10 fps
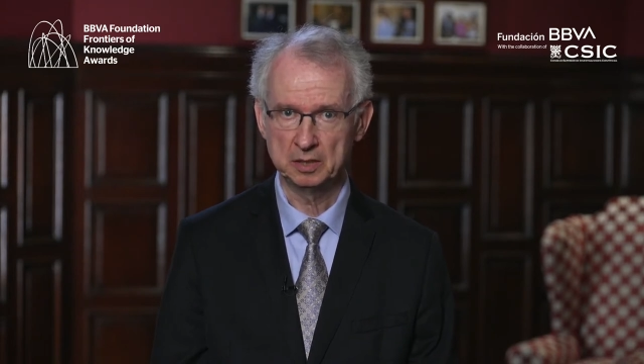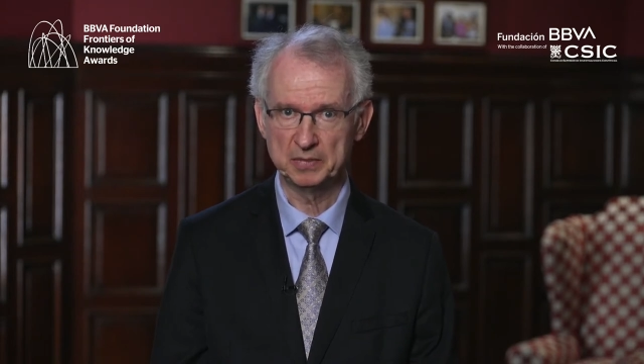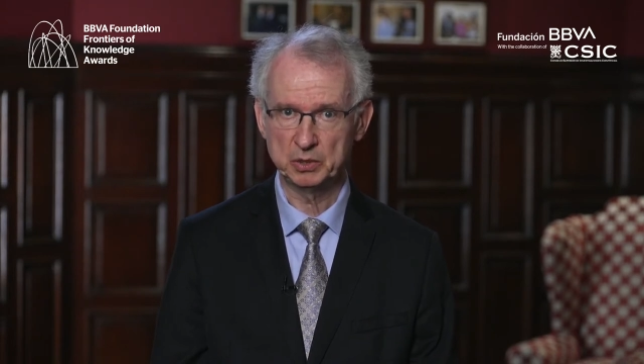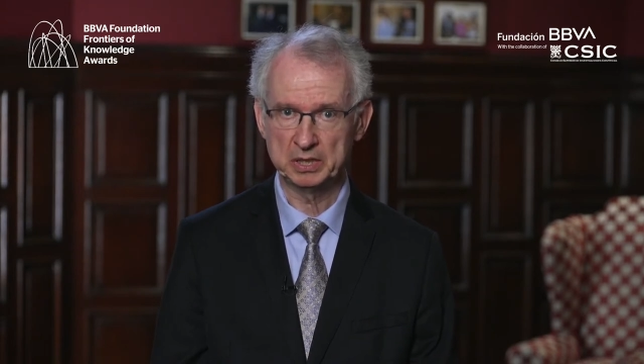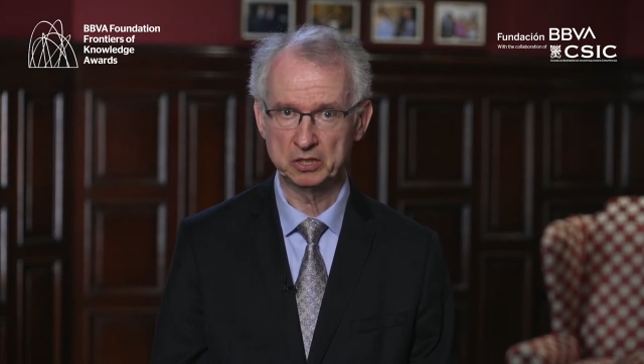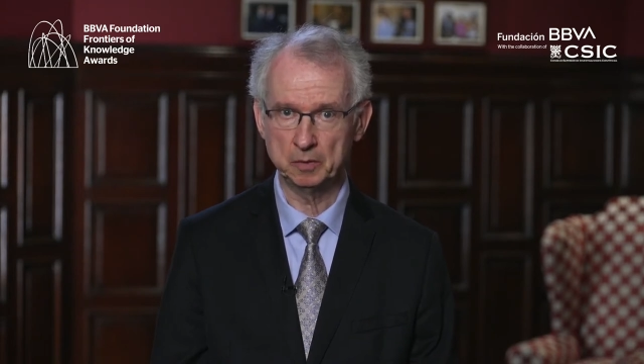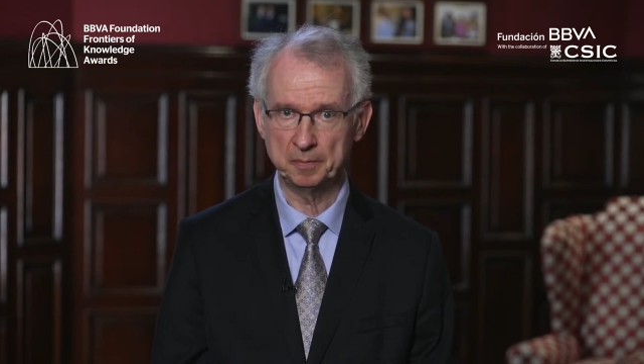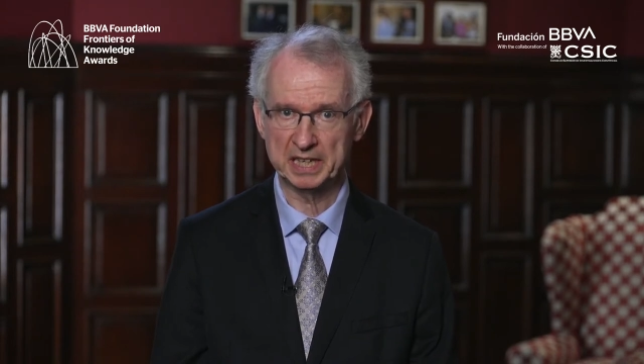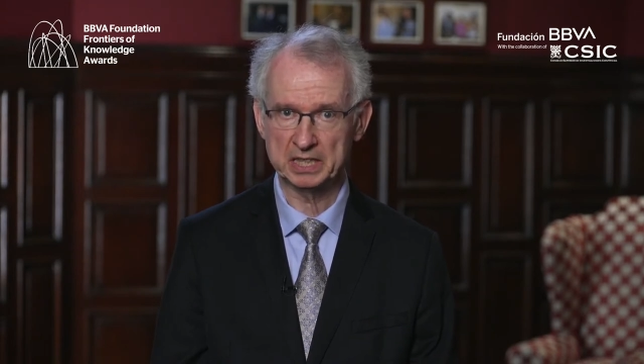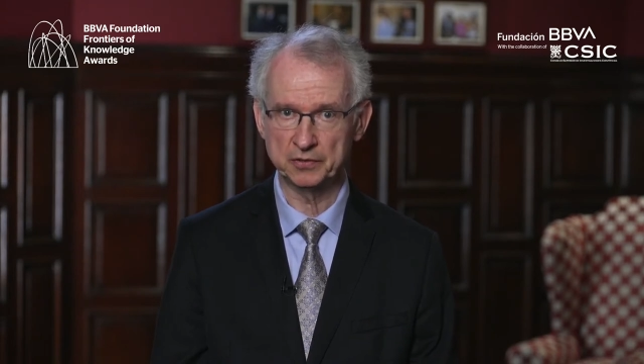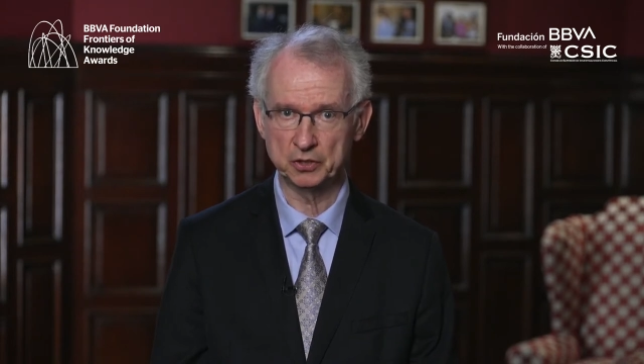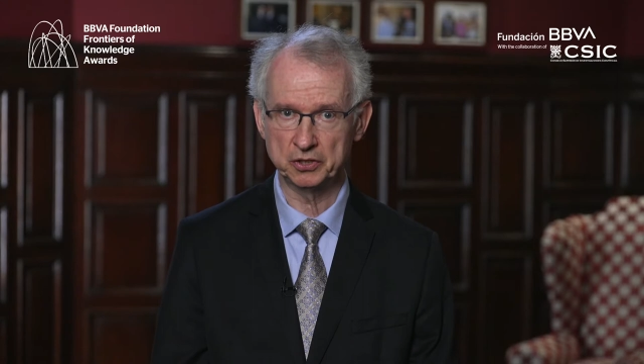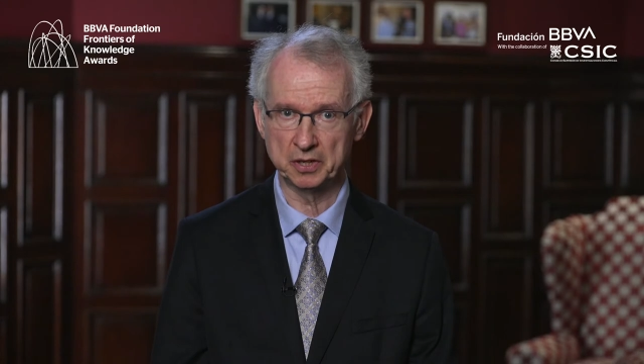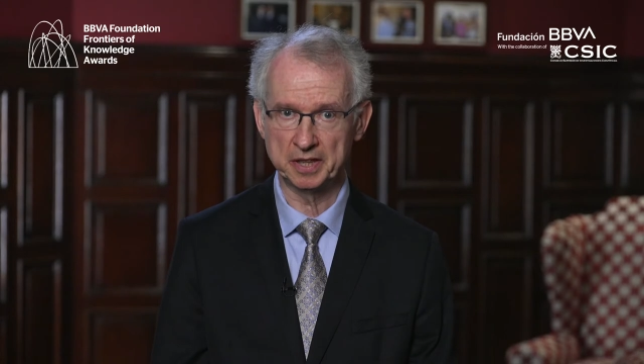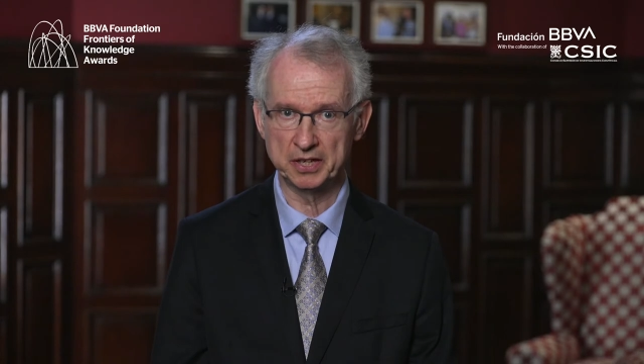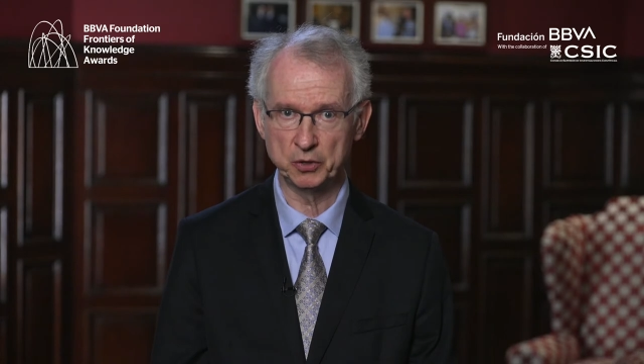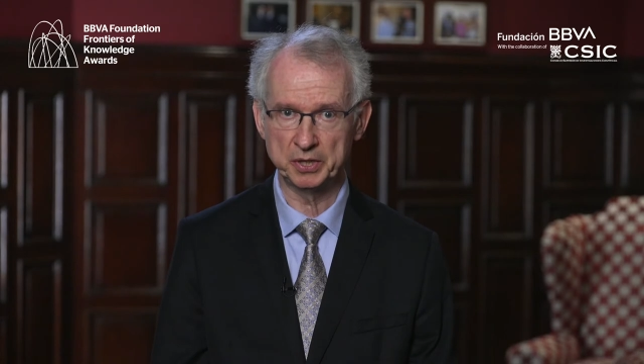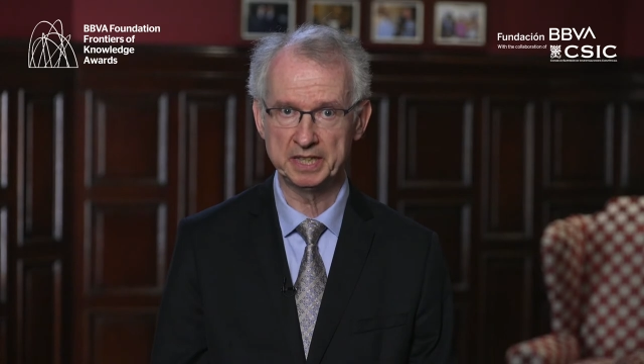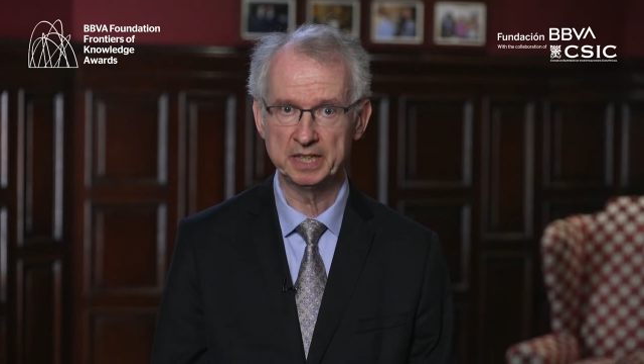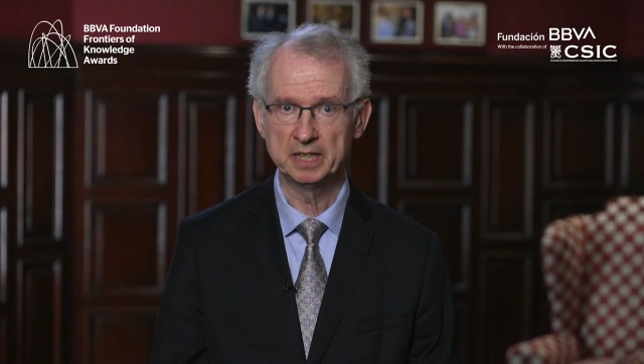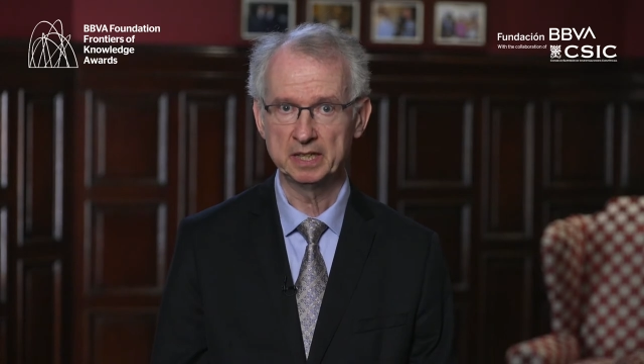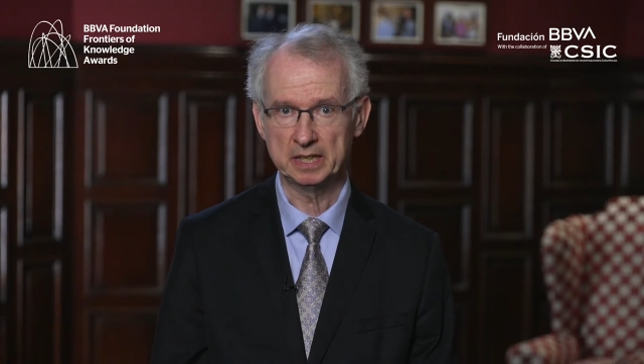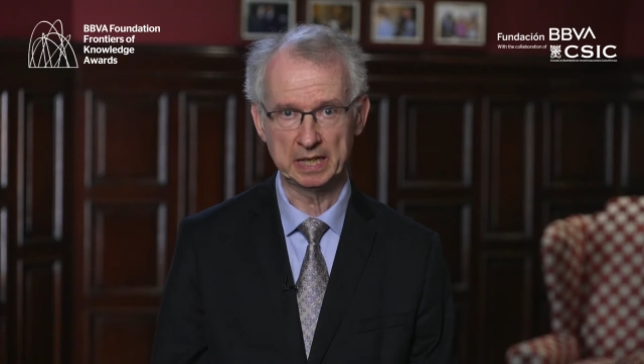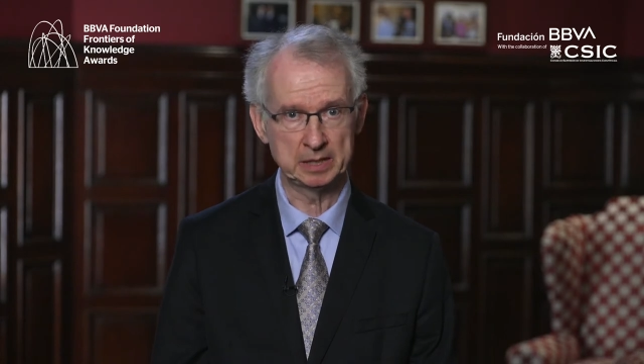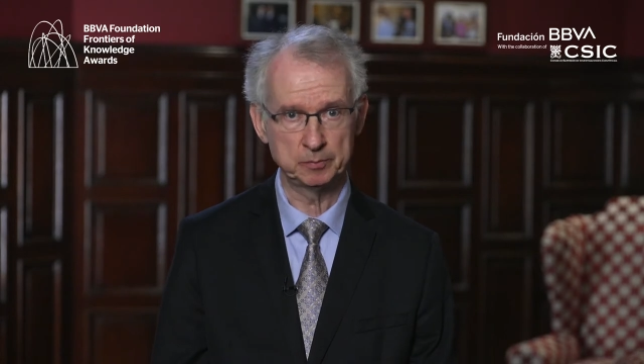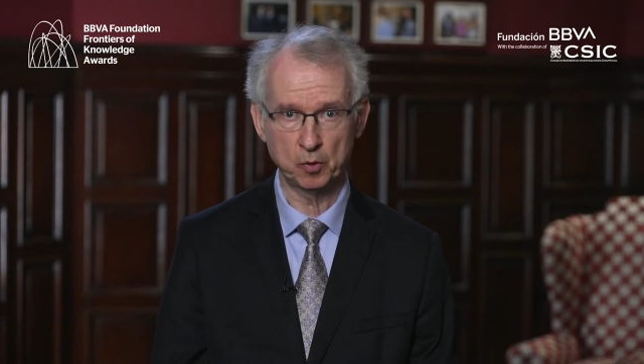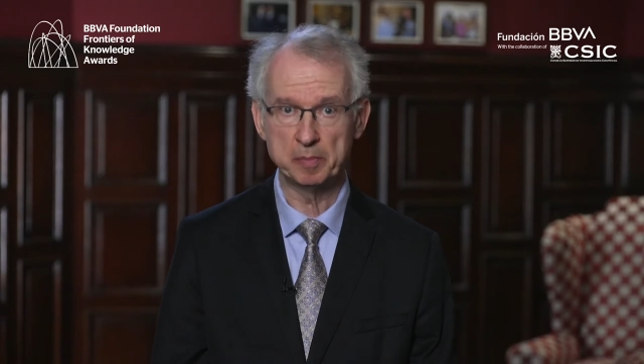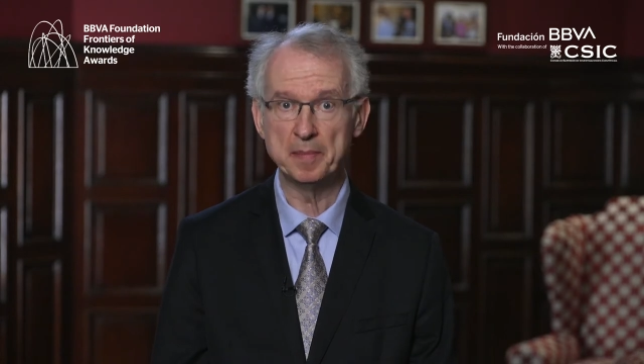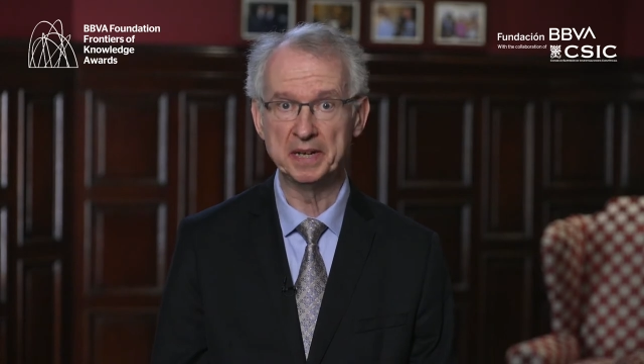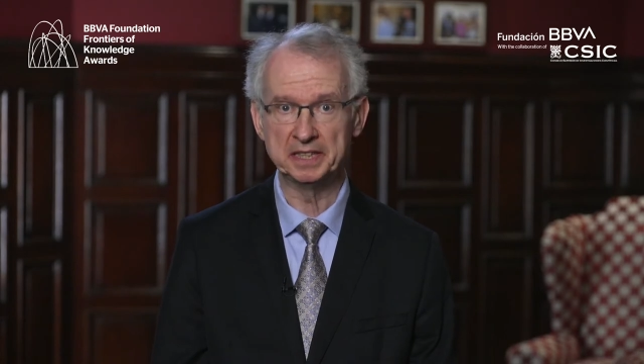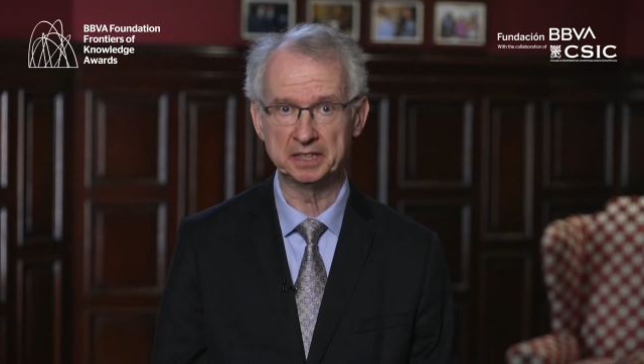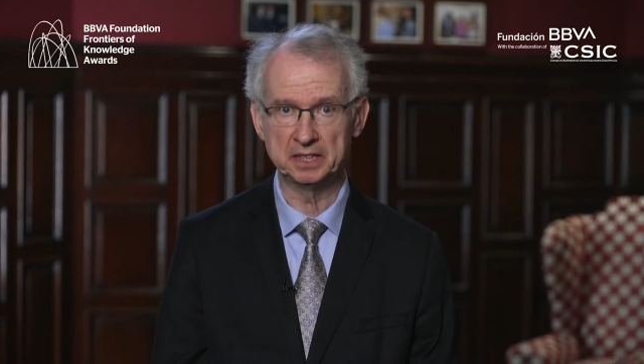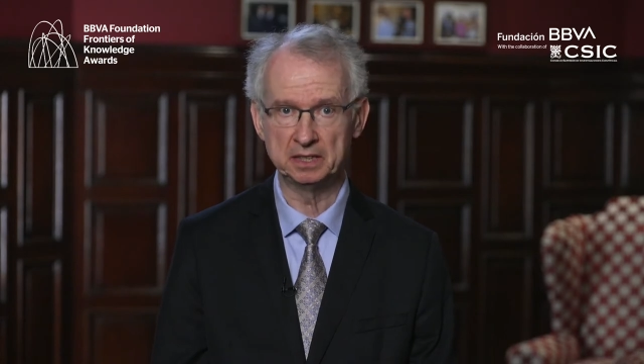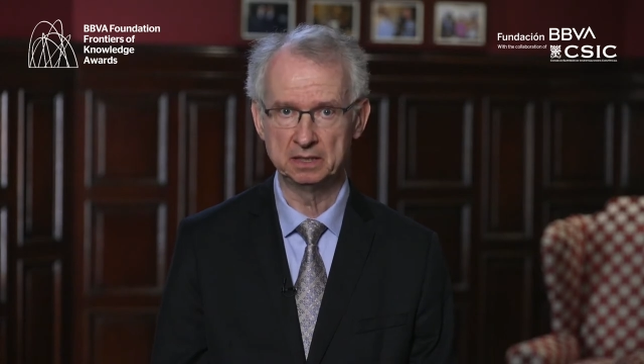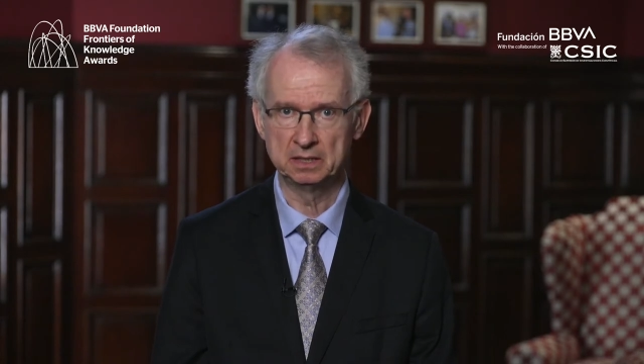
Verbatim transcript: between complex function theory and probability.